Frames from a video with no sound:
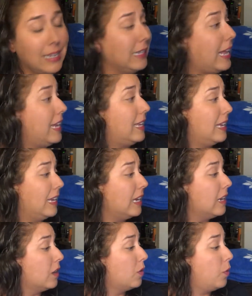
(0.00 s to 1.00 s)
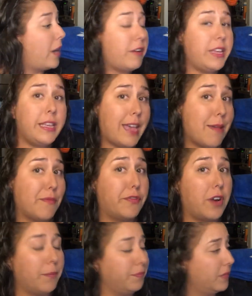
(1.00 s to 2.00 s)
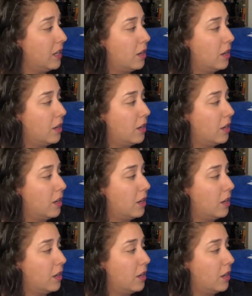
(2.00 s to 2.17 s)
like where he came from,